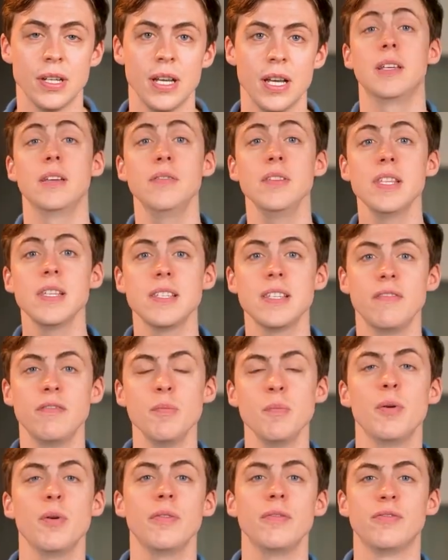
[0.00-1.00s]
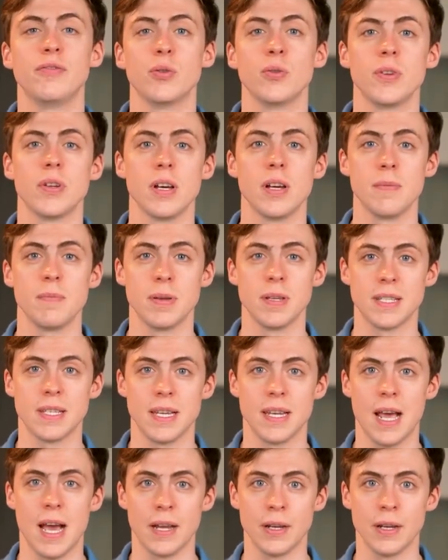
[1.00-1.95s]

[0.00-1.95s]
Given the 7.49%